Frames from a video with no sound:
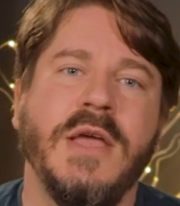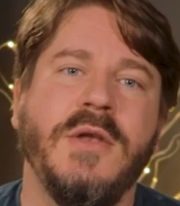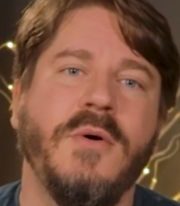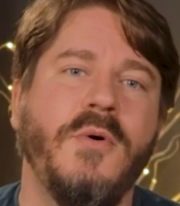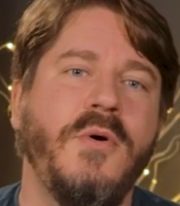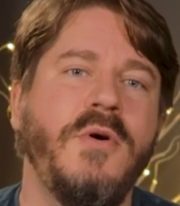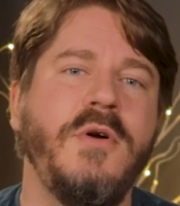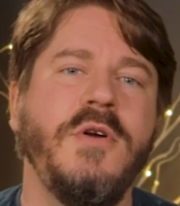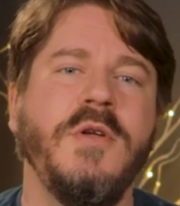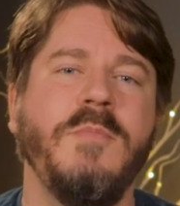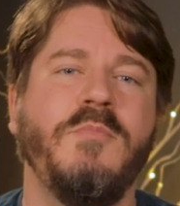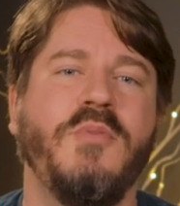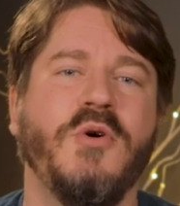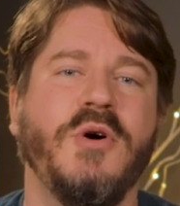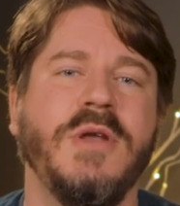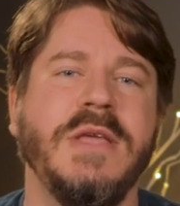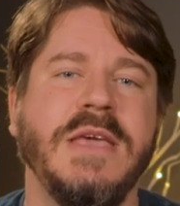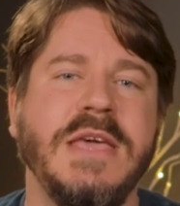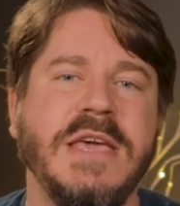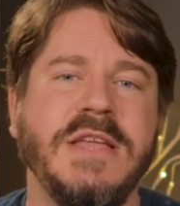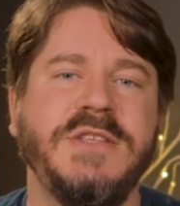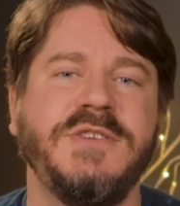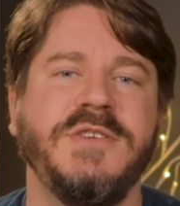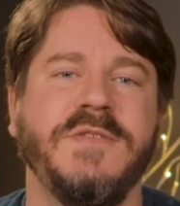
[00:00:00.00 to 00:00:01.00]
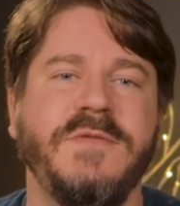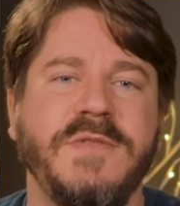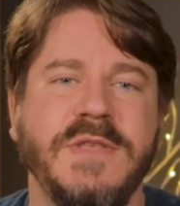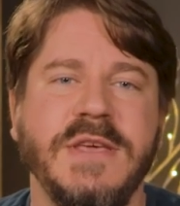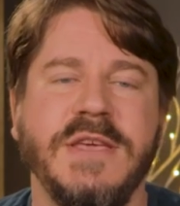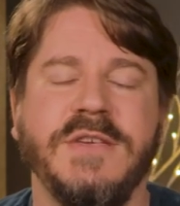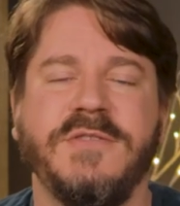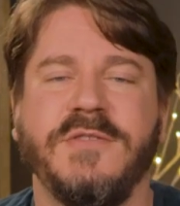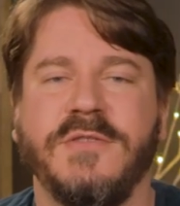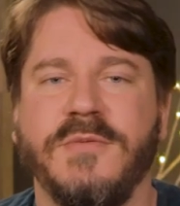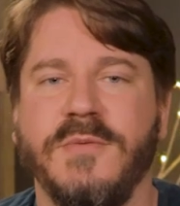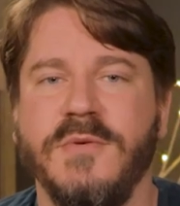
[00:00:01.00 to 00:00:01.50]
in order to put each of
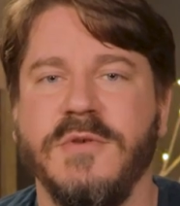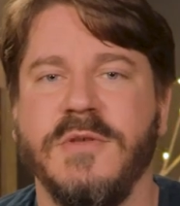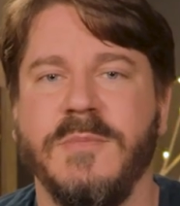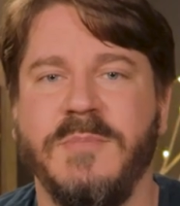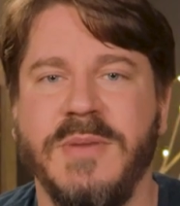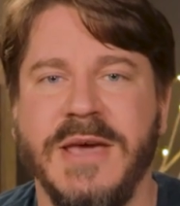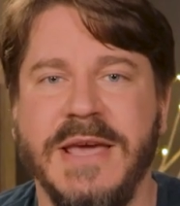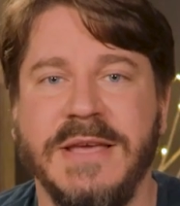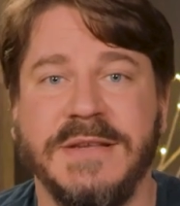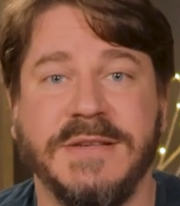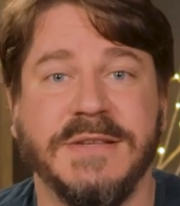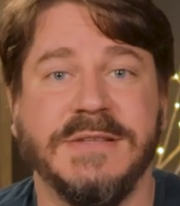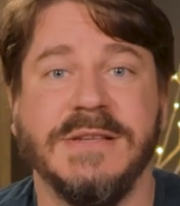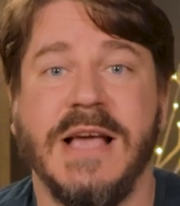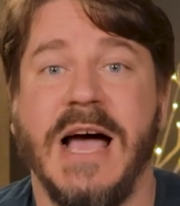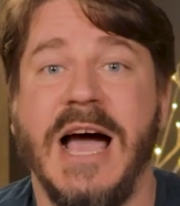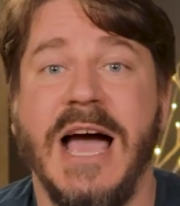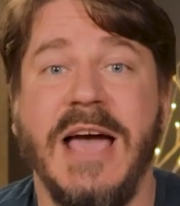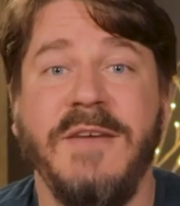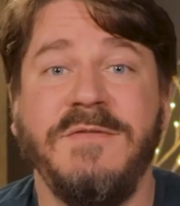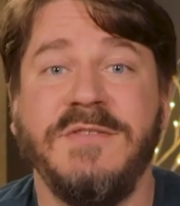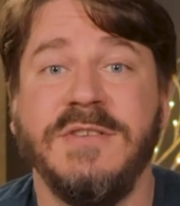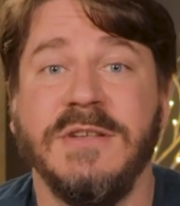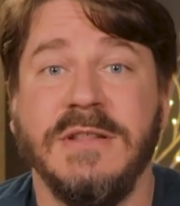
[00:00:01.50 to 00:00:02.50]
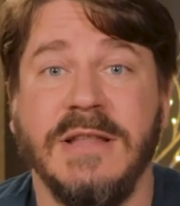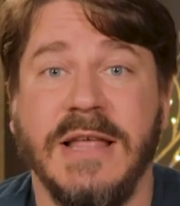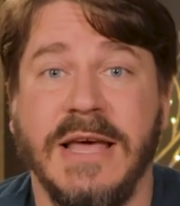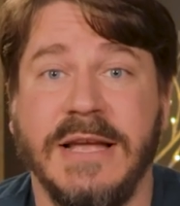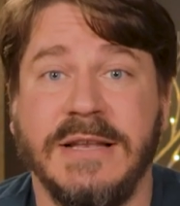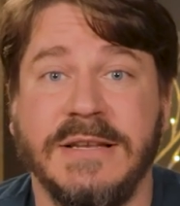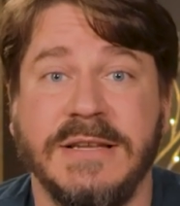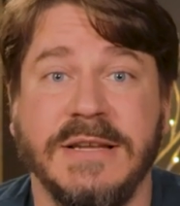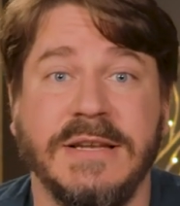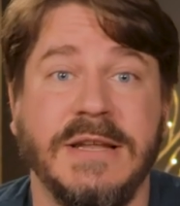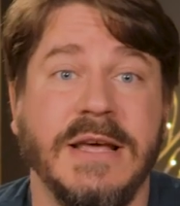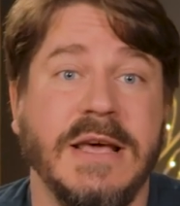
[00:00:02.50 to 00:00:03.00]
these through the paces, I've
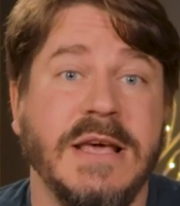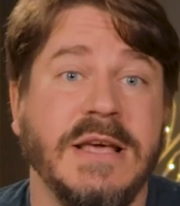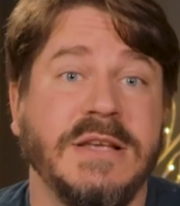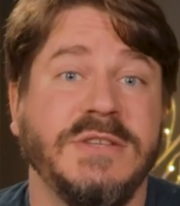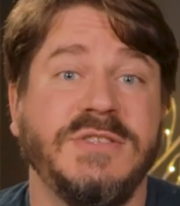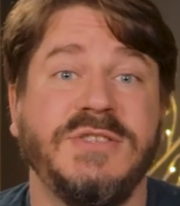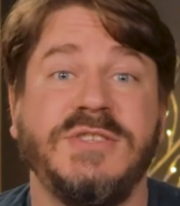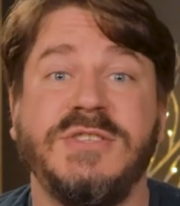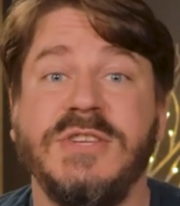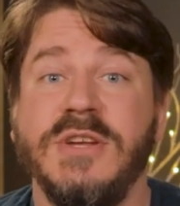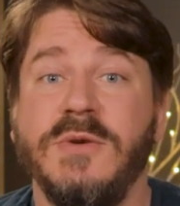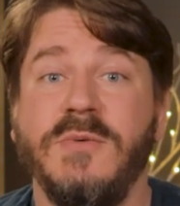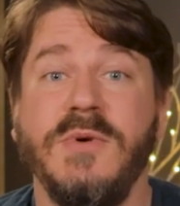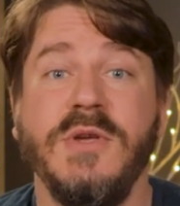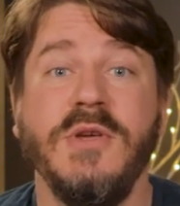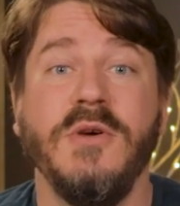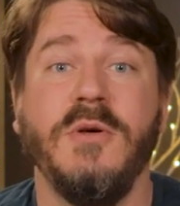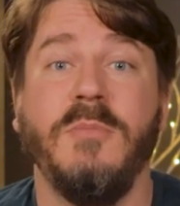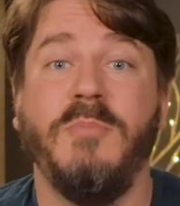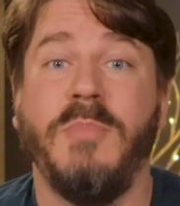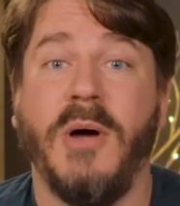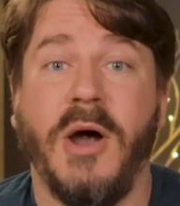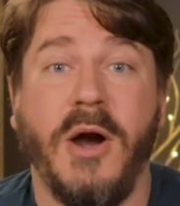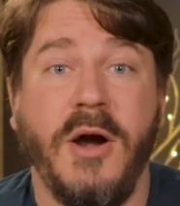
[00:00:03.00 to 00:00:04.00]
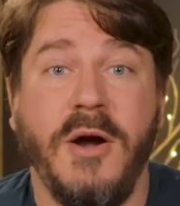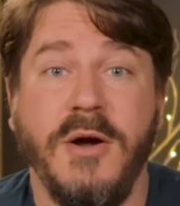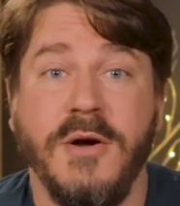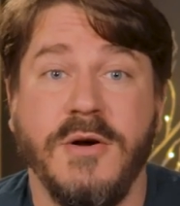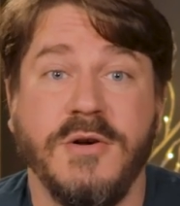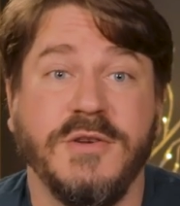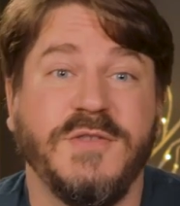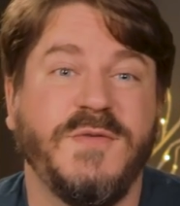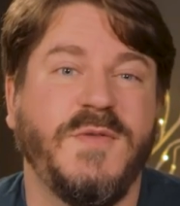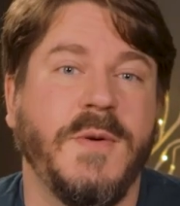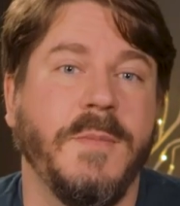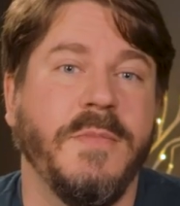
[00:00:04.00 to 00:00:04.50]
selected cereal
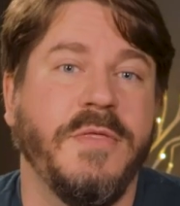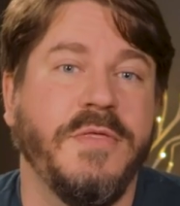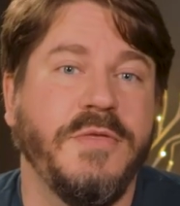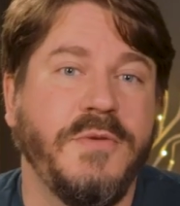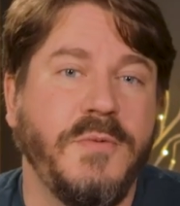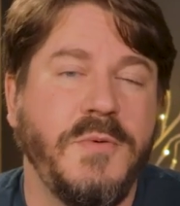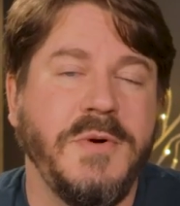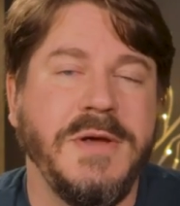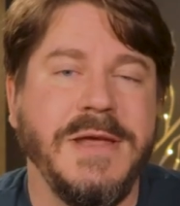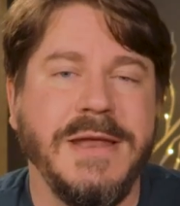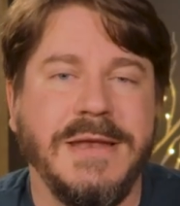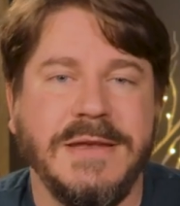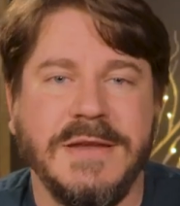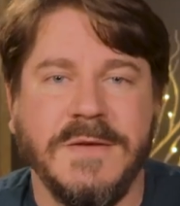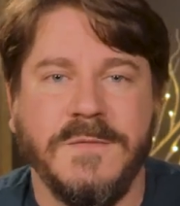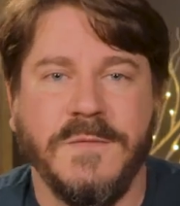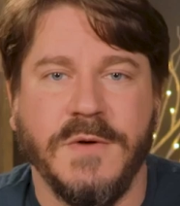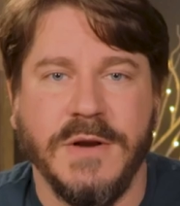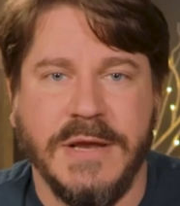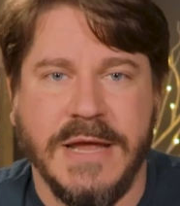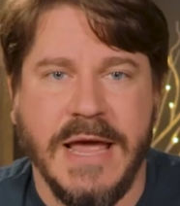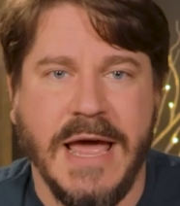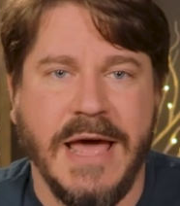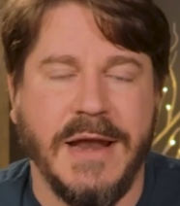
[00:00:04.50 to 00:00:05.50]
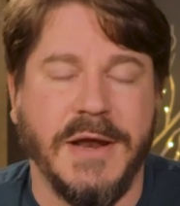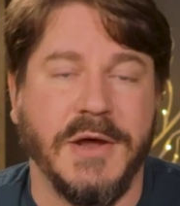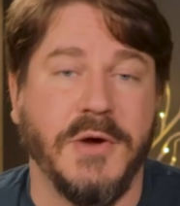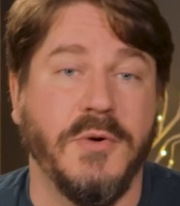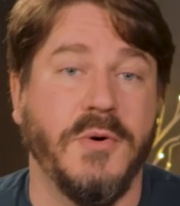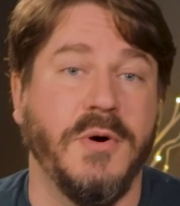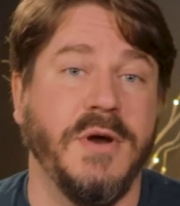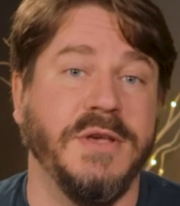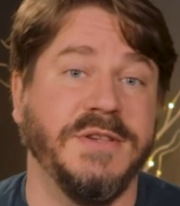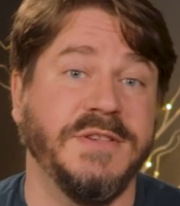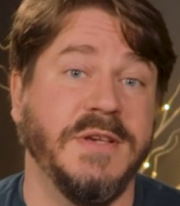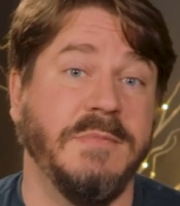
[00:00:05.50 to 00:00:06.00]
partners from 3 different
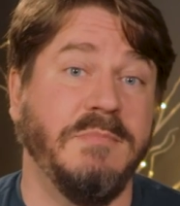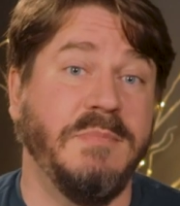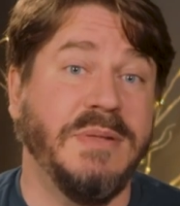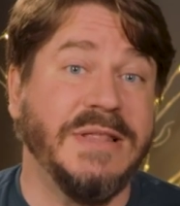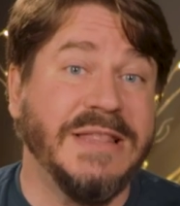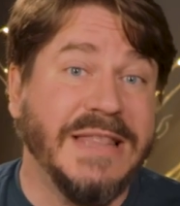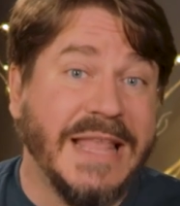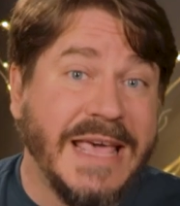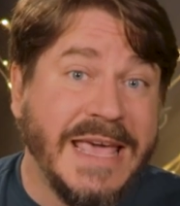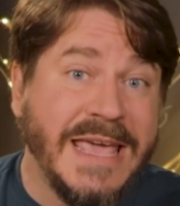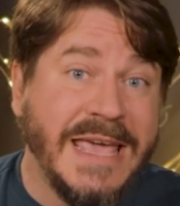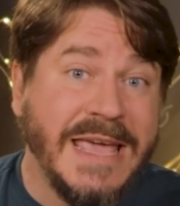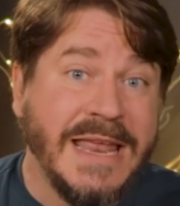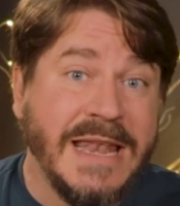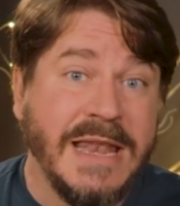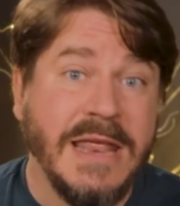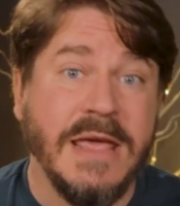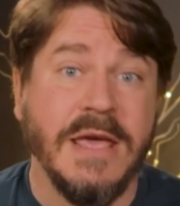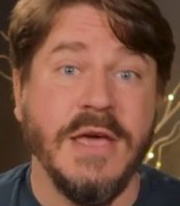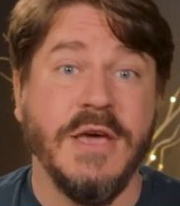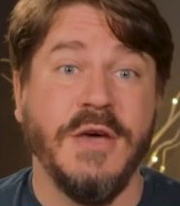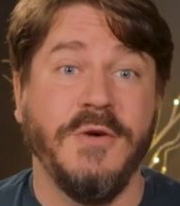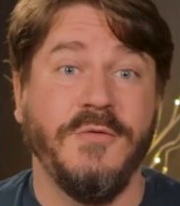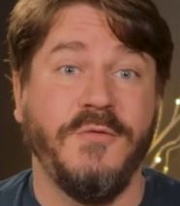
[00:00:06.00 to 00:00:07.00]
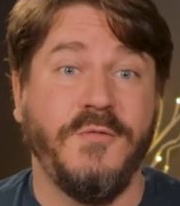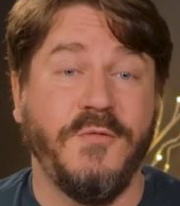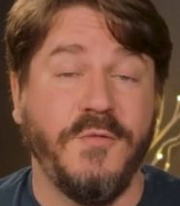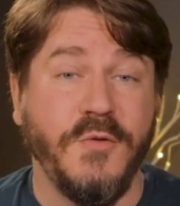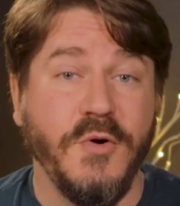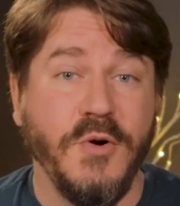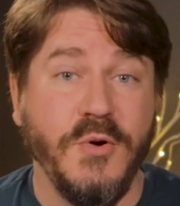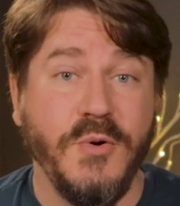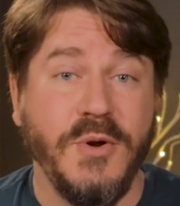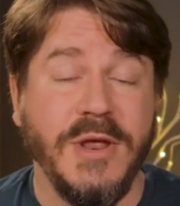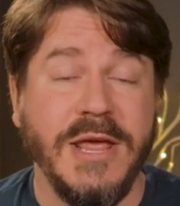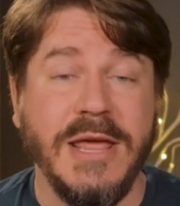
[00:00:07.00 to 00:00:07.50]
categories: plain,
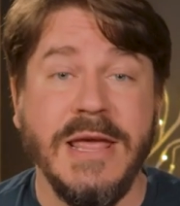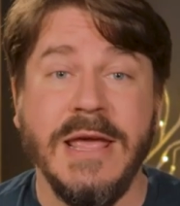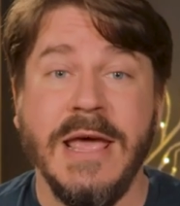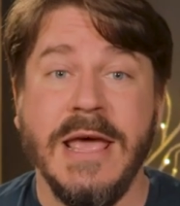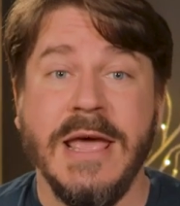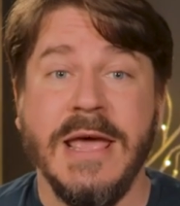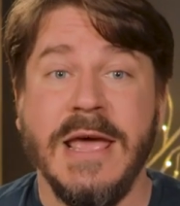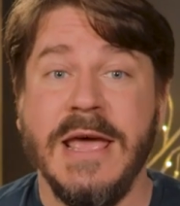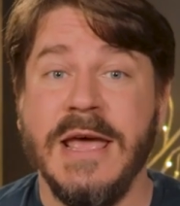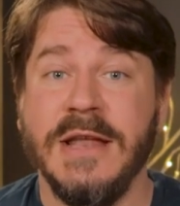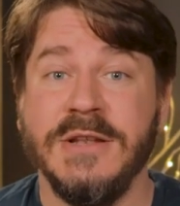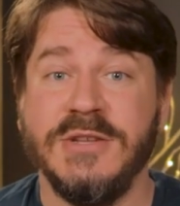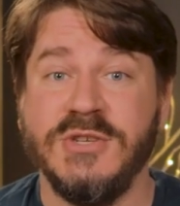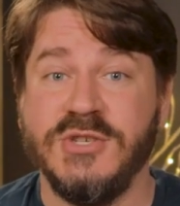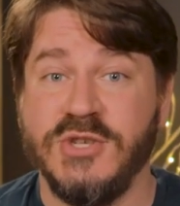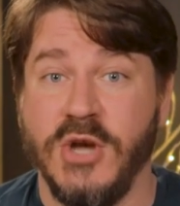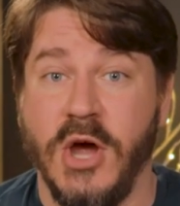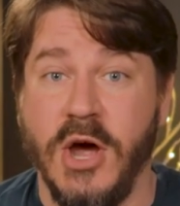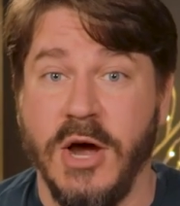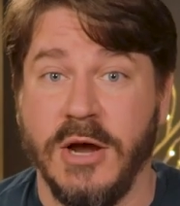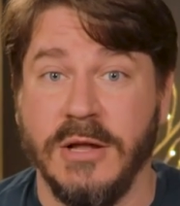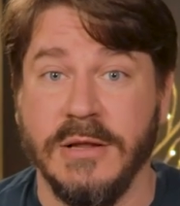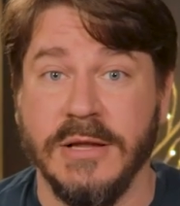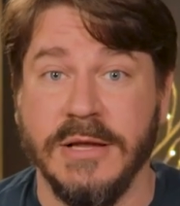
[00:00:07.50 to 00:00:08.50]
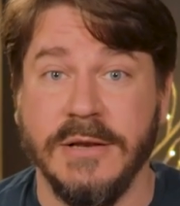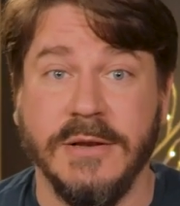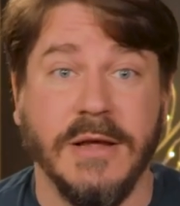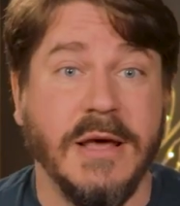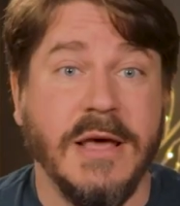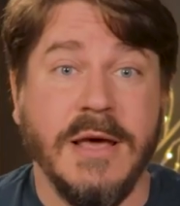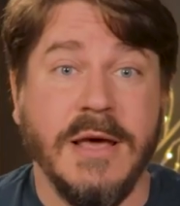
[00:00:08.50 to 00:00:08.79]
fruity, and chocolate.